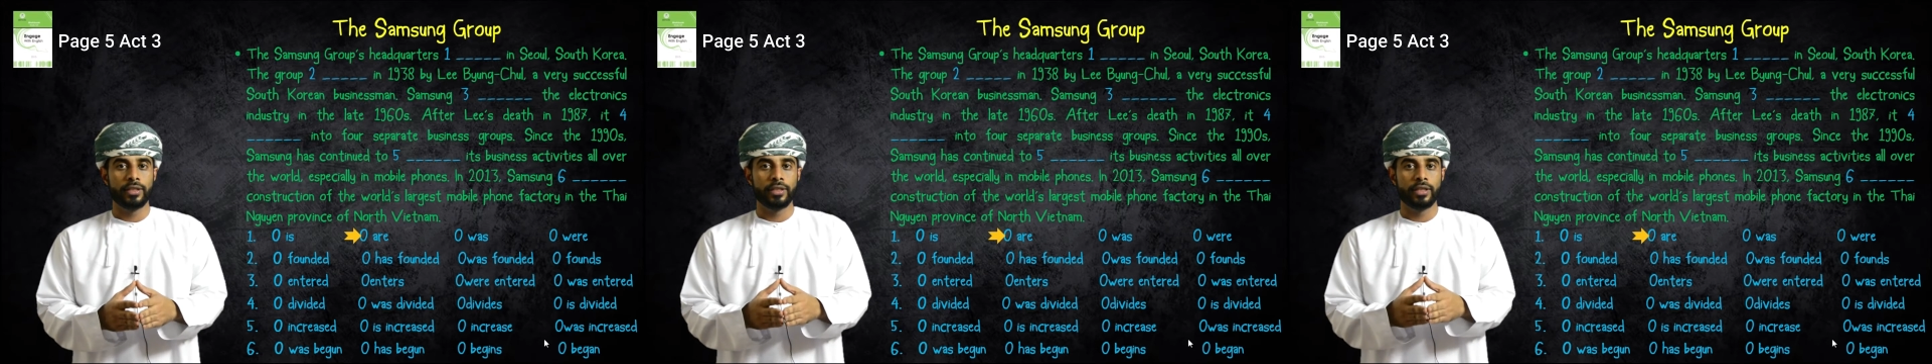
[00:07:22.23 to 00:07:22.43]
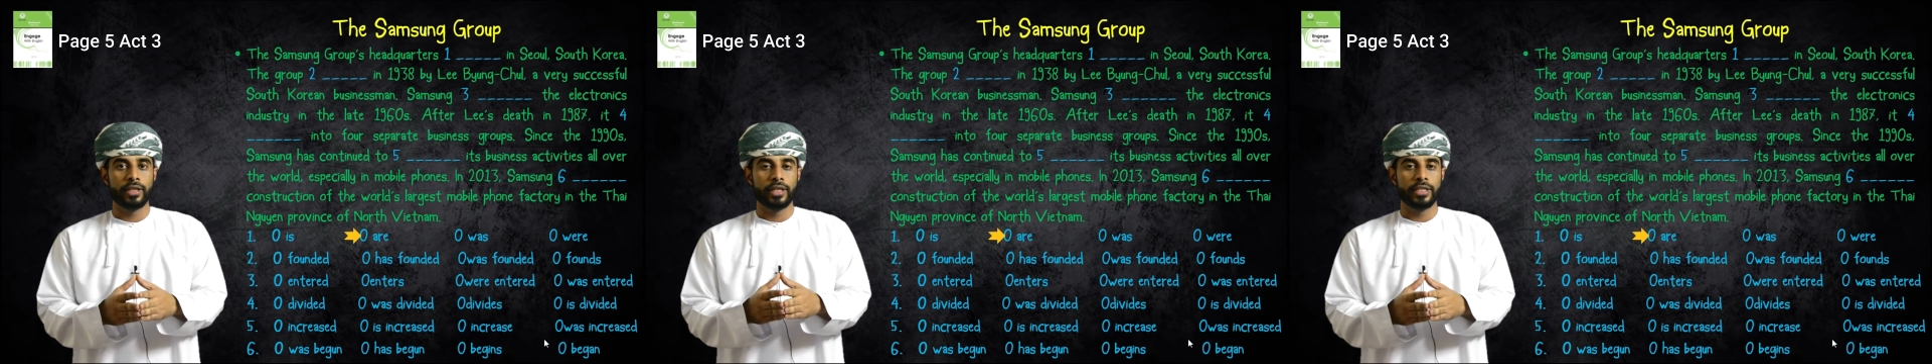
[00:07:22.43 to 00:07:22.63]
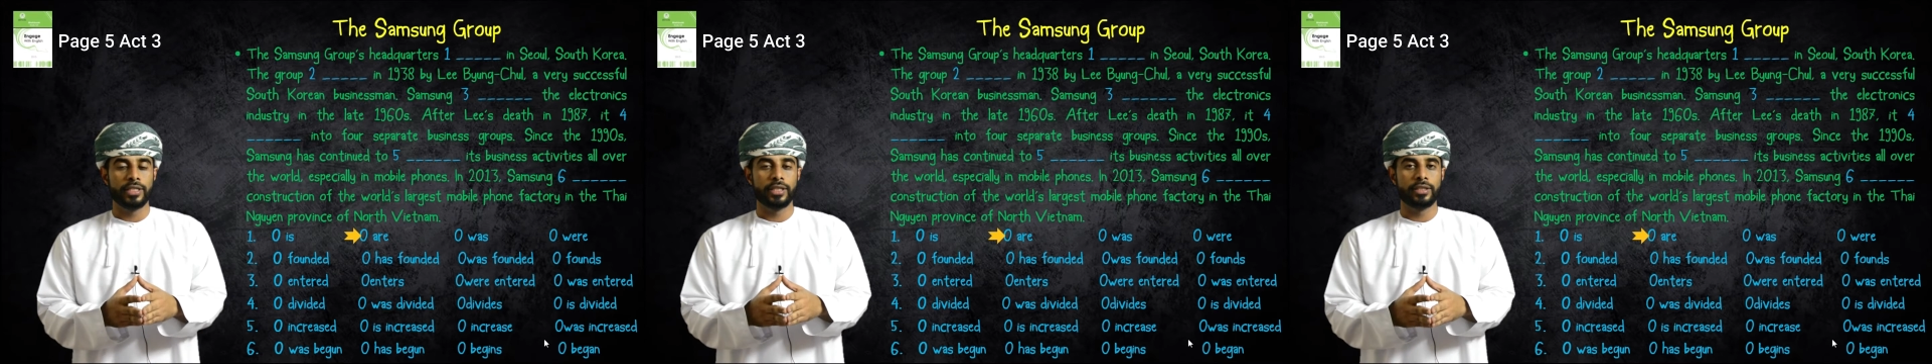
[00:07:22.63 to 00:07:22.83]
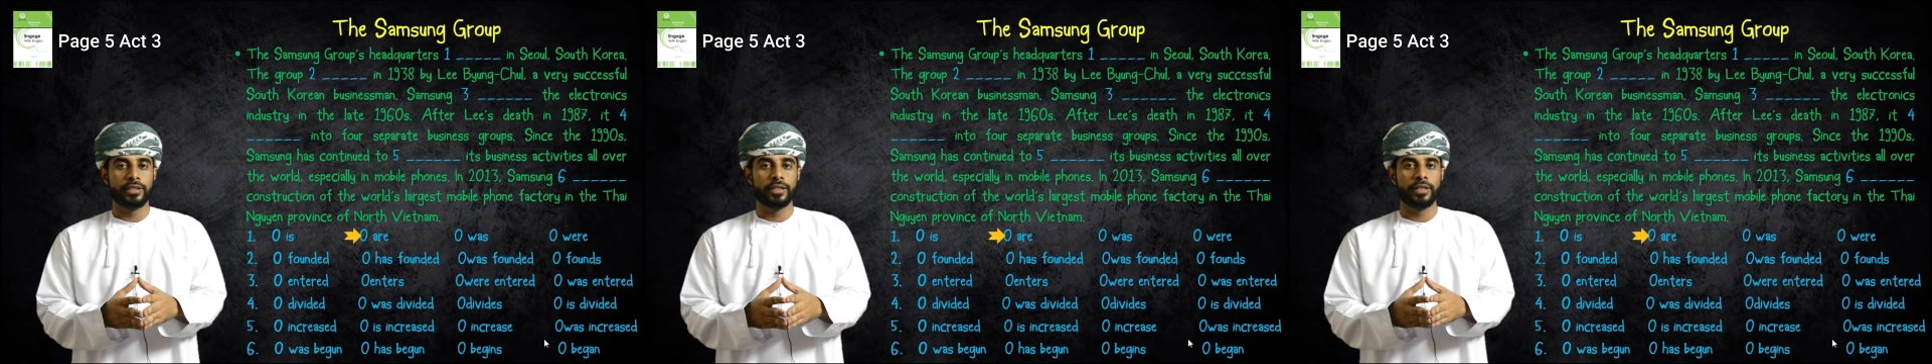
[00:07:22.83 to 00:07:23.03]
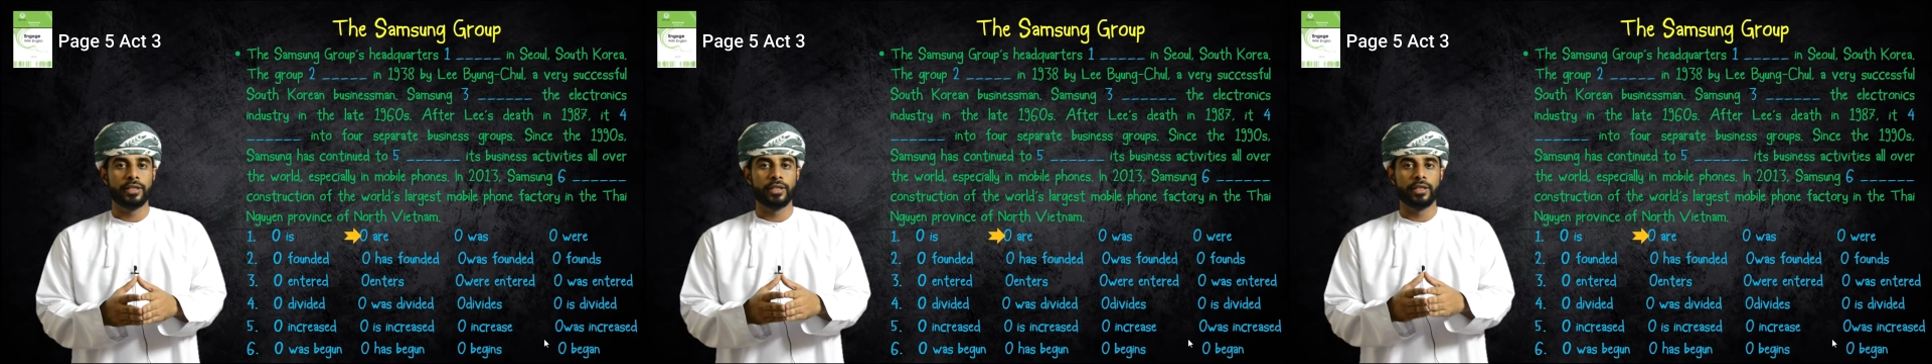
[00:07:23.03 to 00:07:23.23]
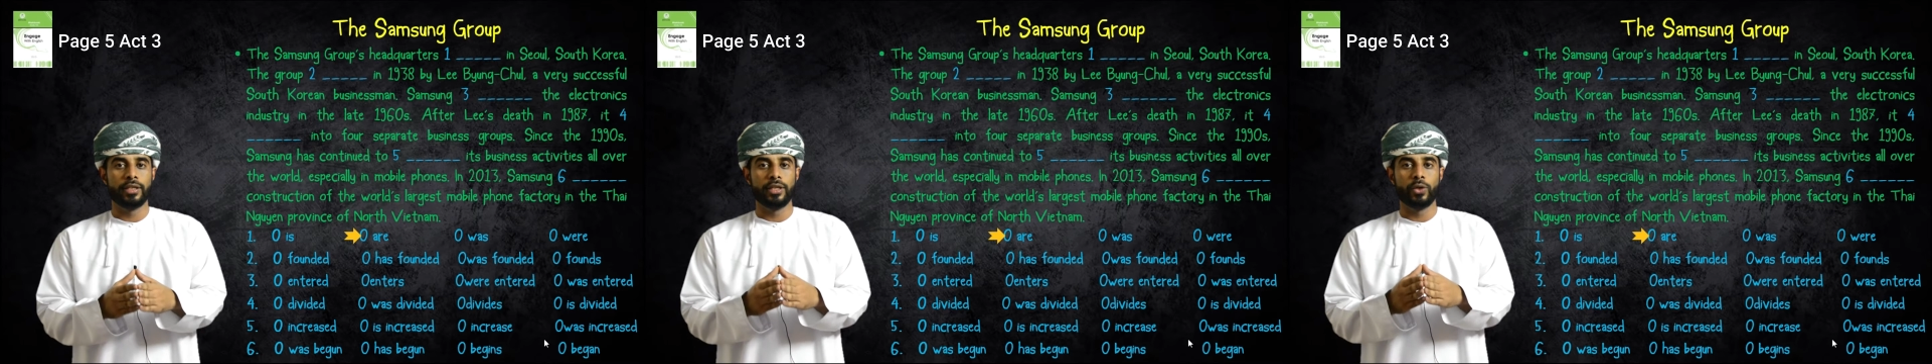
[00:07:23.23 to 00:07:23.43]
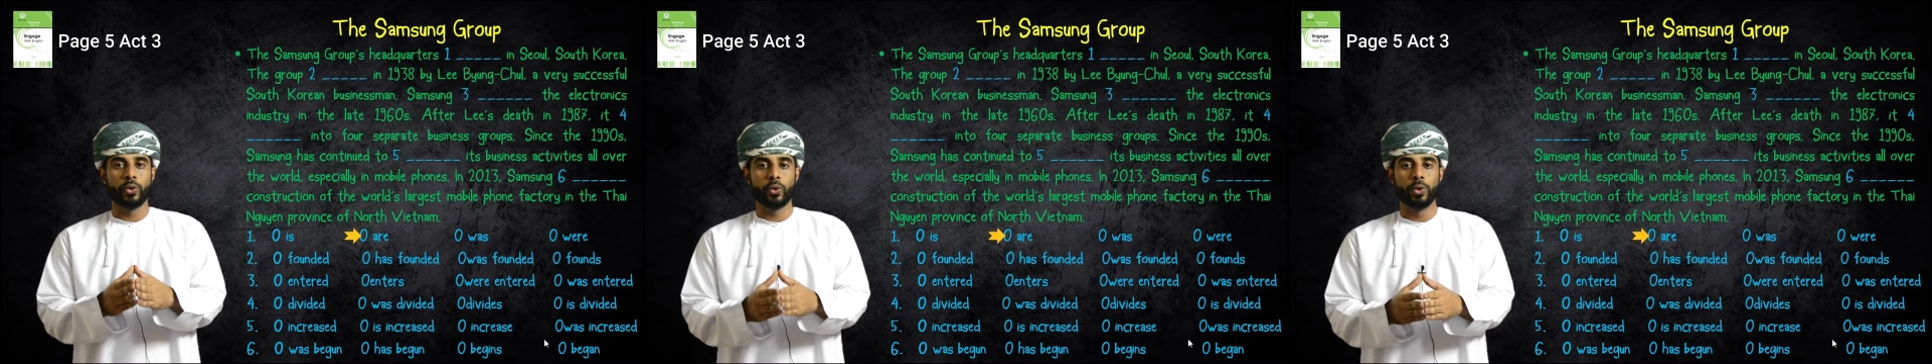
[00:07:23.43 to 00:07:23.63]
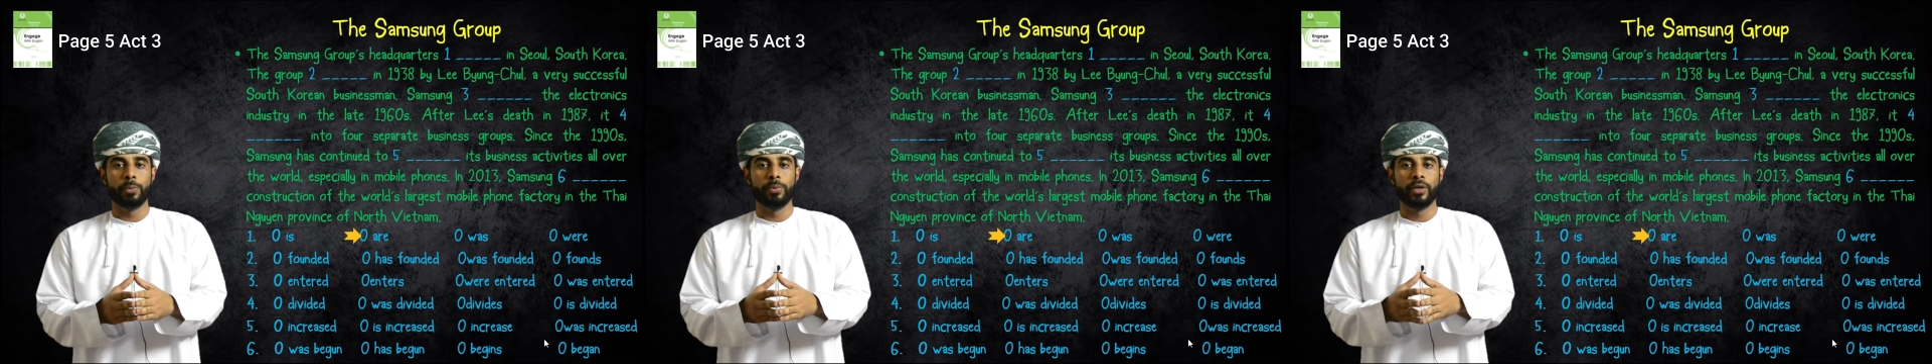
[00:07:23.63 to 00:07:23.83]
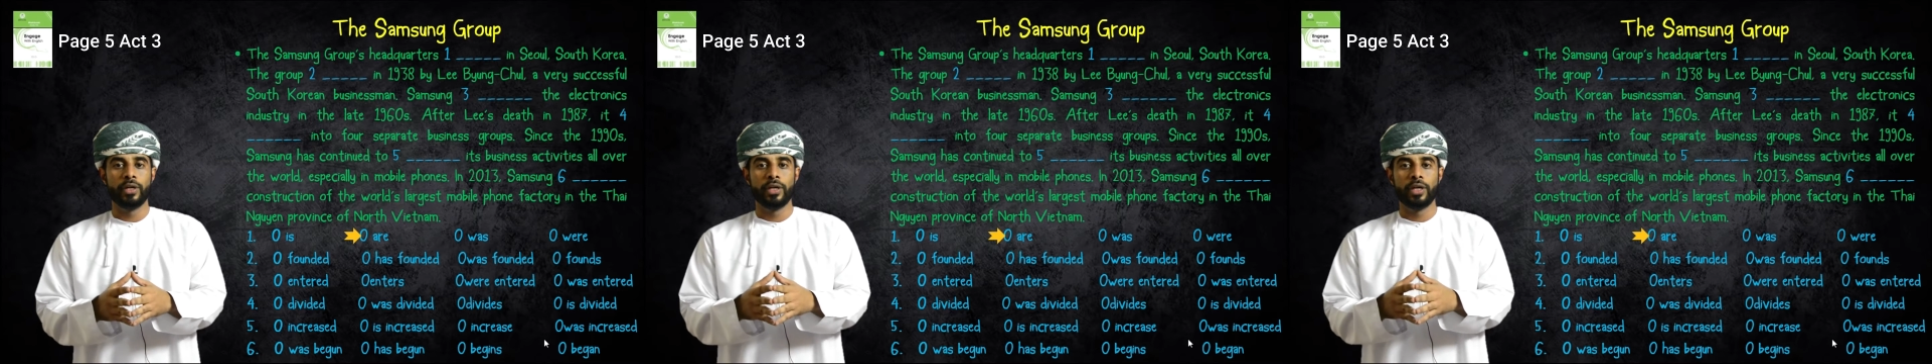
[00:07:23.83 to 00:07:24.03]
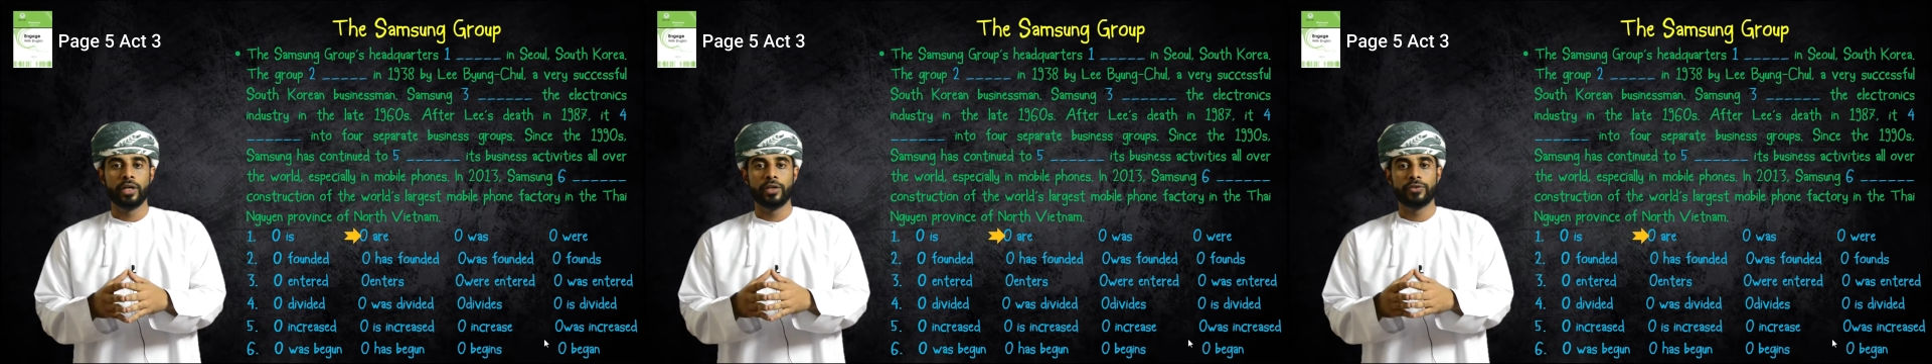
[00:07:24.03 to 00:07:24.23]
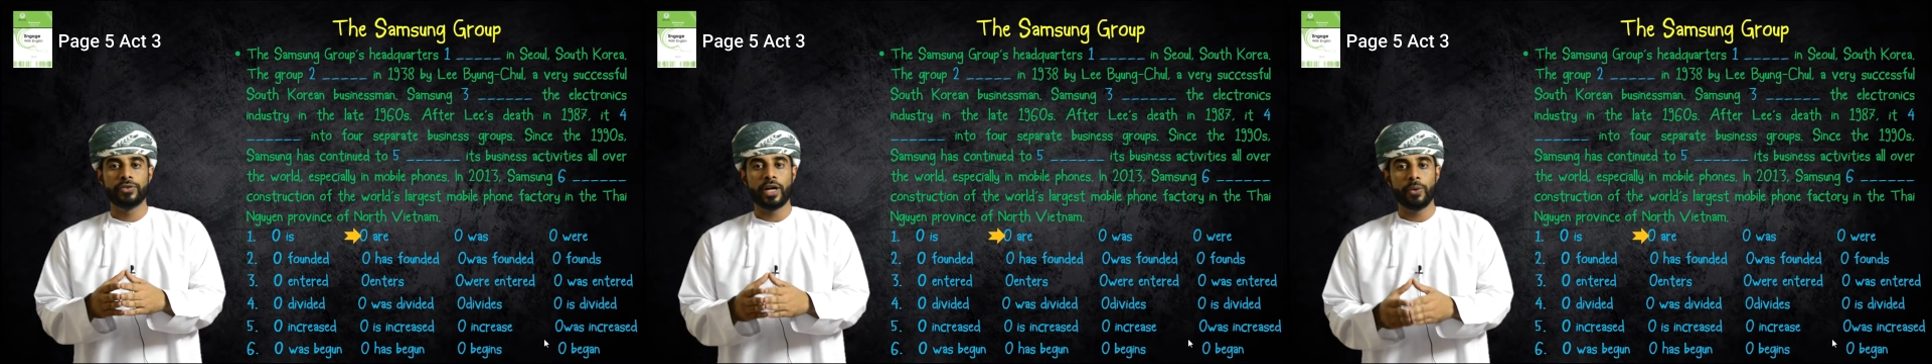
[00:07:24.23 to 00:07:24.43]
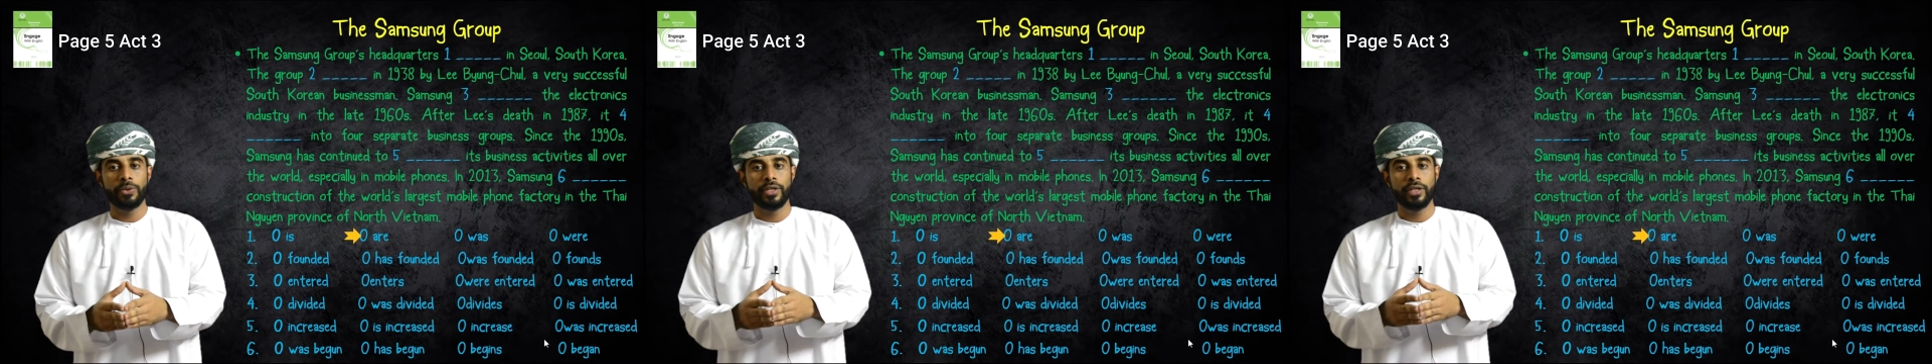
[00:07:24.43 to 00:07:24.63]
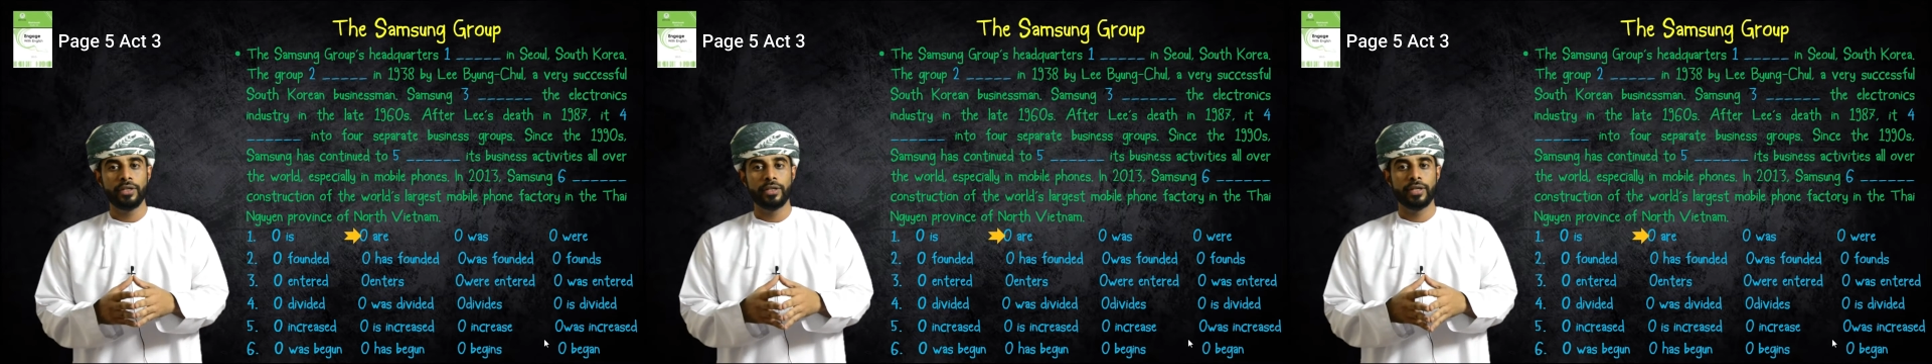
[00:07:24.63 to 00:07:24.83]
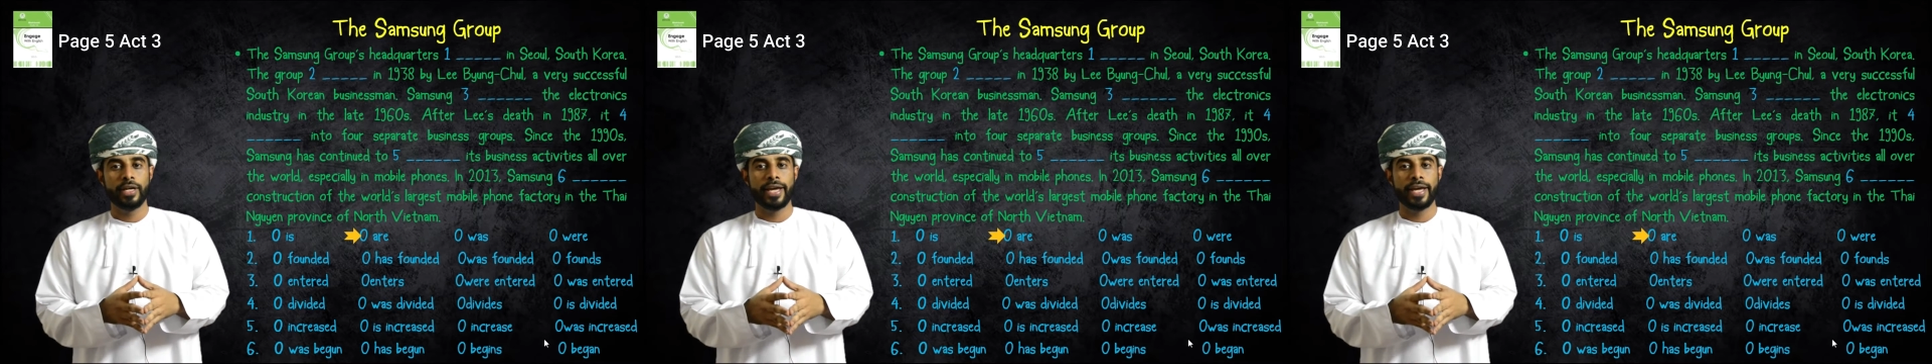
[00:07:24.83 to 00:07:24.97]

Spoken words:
is it the group founded,